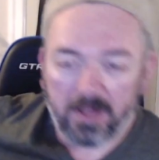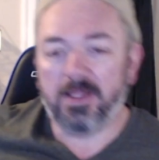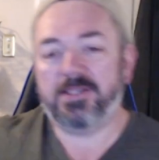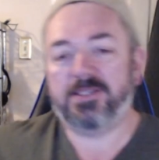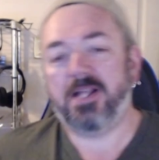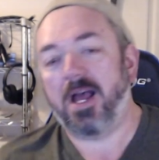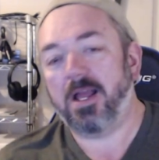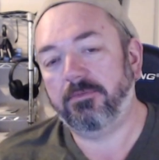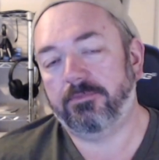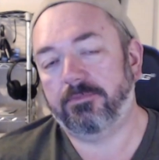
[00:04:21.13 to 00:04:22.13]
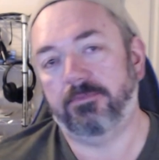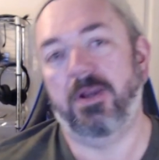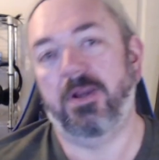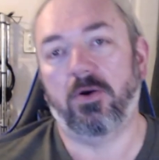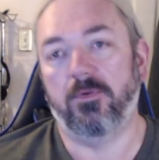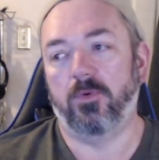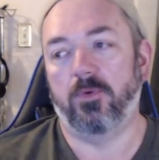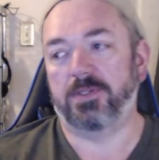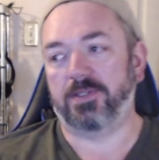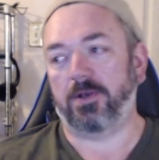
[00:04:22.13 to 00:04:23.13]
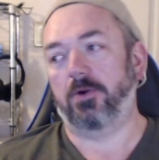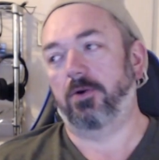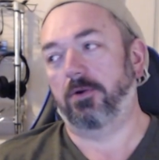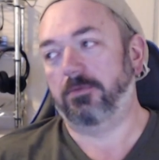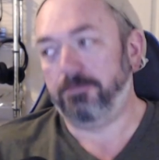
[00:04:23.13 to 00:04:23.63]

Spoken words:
Let's not make our voices heard